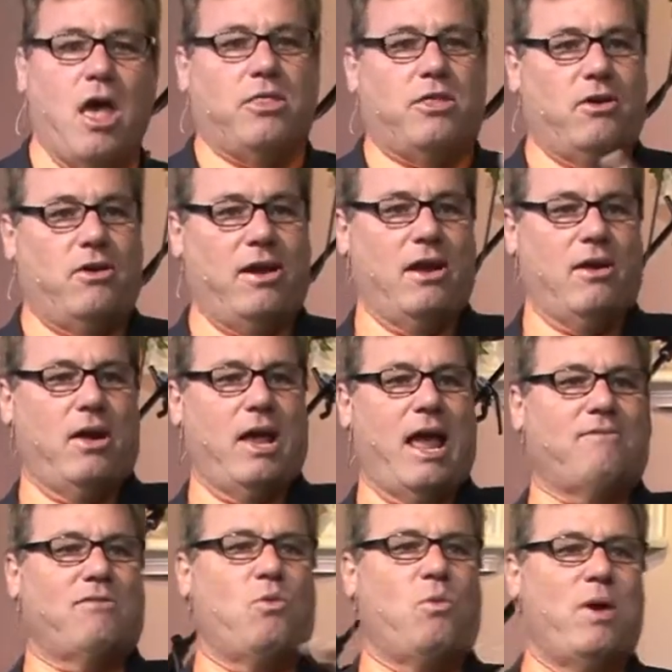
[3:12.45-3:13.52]
They're hearing
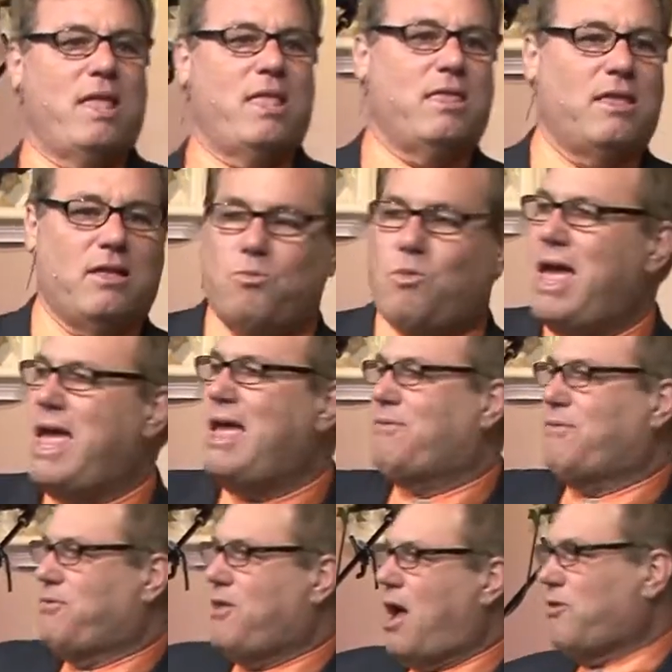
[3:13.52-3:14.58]
every wind and wave
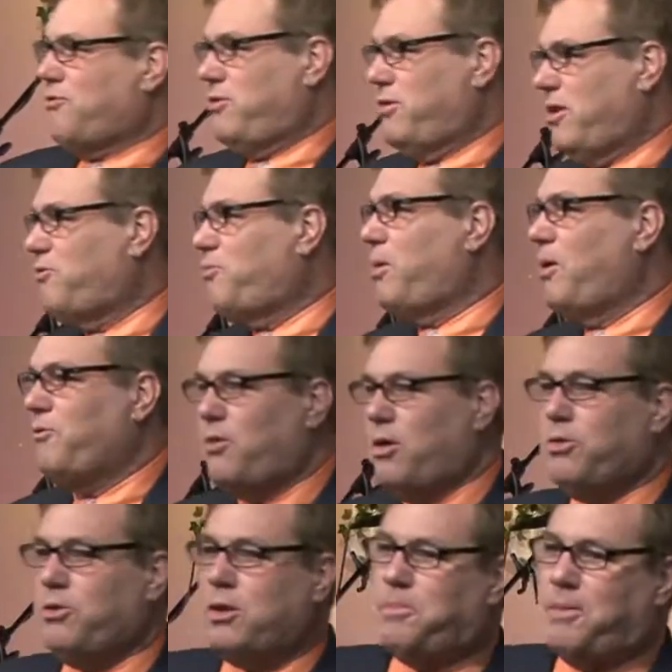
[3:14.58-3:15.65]
of doctrine that's
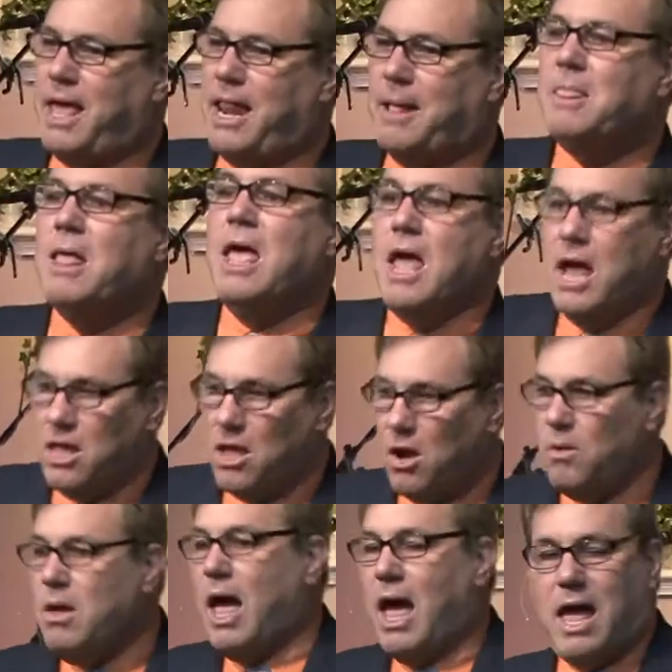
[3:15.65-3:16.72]
flowing through the planet. You
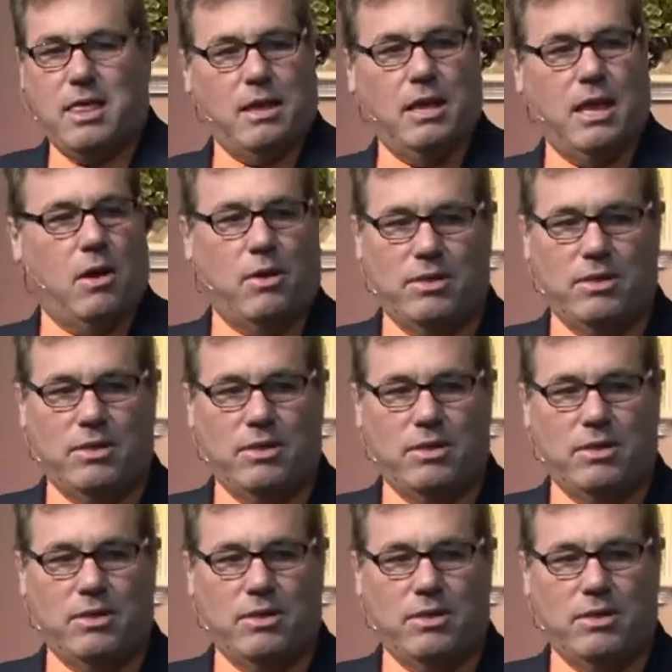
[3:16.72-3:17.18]
know, and, you know,